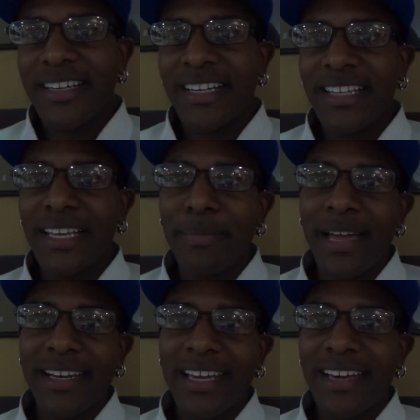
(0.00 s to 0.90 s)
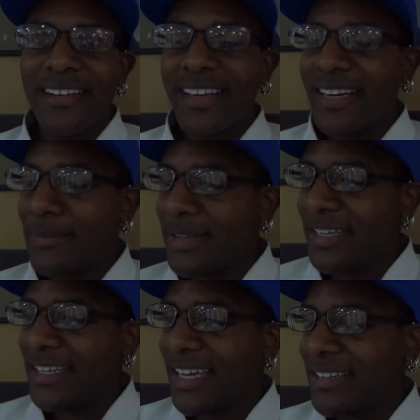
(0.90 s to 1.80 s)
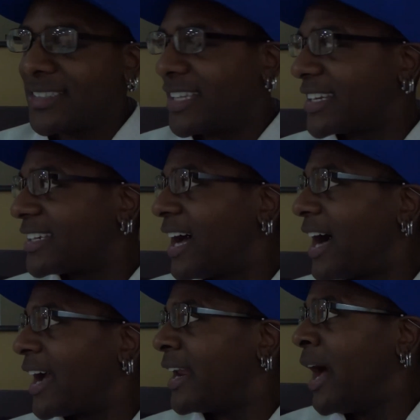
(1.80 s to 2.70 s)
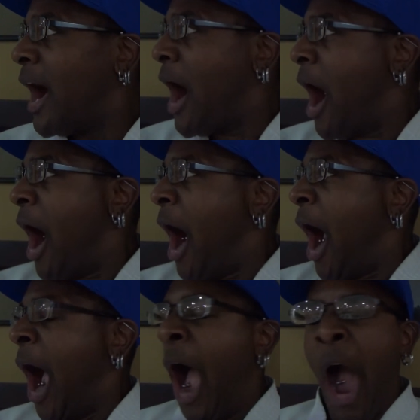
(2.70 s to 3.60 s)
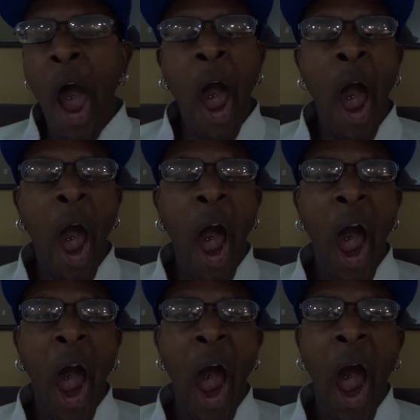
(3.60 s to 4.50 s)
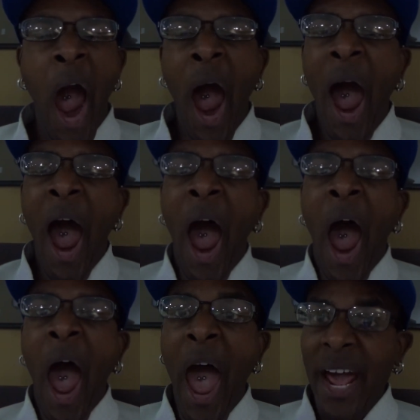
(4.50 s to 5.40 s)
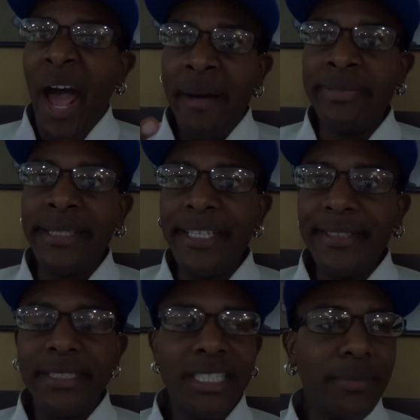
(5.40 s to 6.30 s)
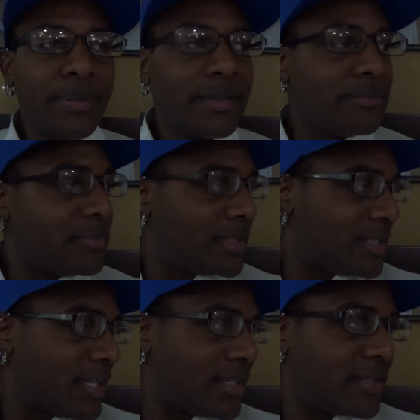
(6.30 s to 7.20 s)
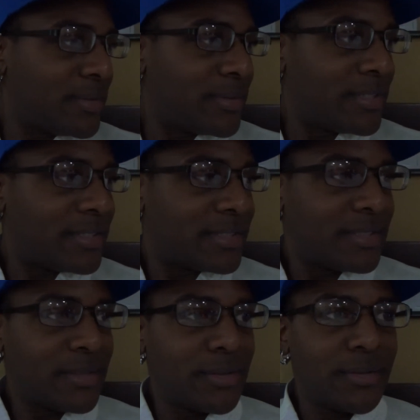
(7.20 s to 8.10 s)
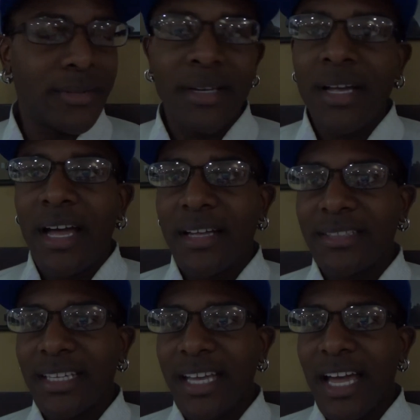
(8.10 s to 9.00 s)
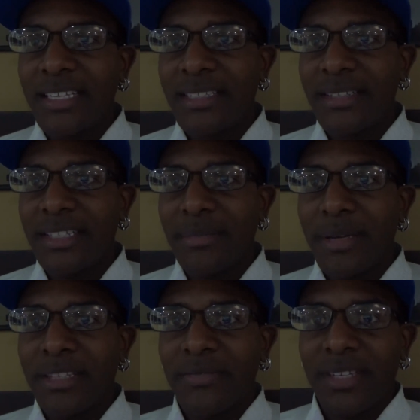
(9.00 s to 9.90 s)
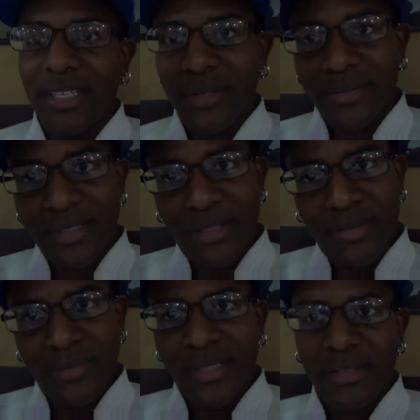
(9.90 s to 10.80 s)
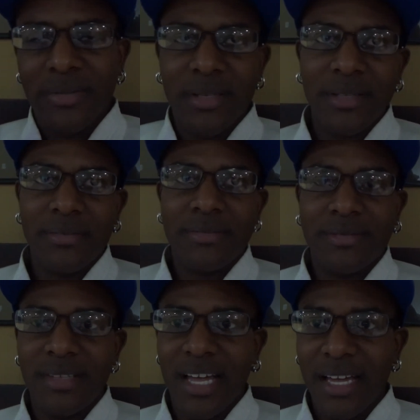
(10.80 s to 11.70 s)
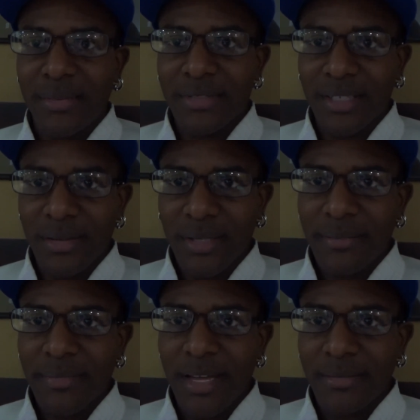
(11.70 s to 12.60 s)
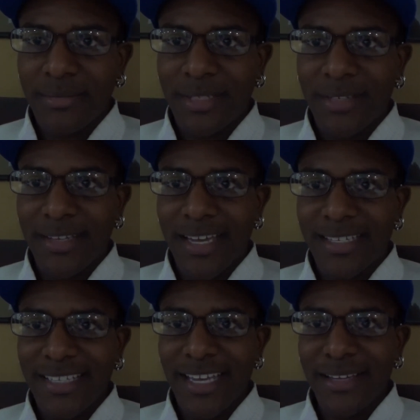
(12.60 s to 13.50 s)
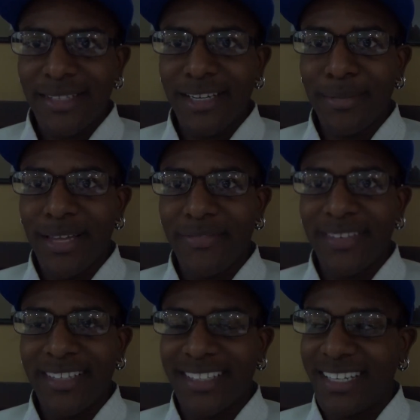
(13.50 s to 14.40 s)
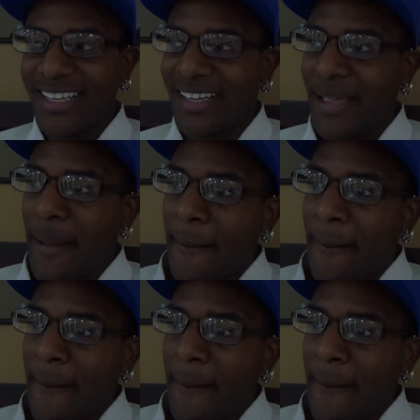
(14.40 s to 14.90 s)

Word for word: And I lay back down. I had to blend down until like nine. Whew. Uh, I'm still sleepy, but I don't know what it is. So I was like, I still need to make the video. So that's why I was, I was like, okay, I'll tell you guys how terrible I'm feeling today.